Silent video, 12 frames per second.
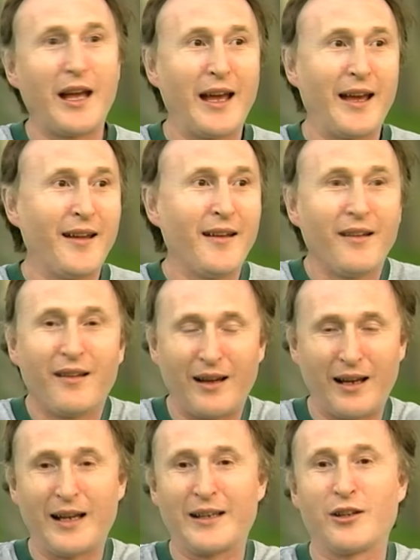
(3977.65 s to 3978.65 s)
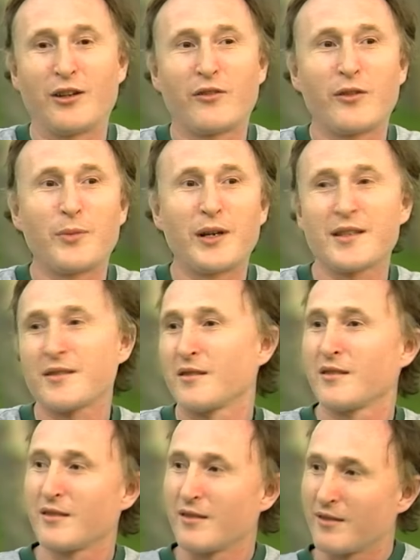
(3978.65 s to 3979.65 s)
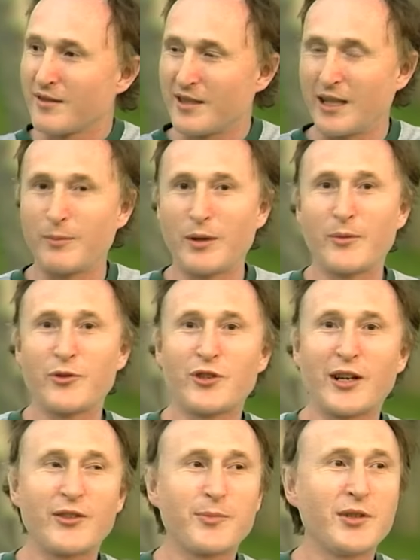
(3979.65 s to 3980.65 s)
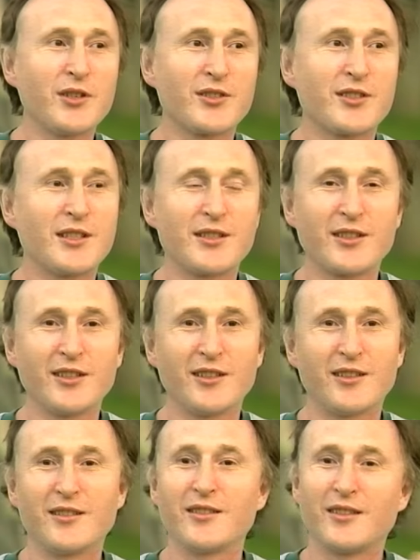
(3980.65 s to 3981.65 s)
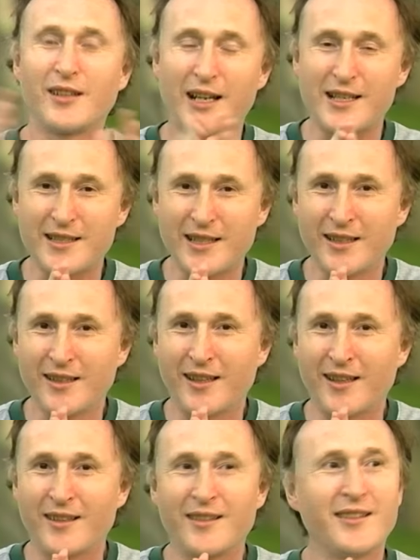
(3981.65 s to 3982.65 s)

And I get off the bus, Sai Baba drives past in his car. I stand there.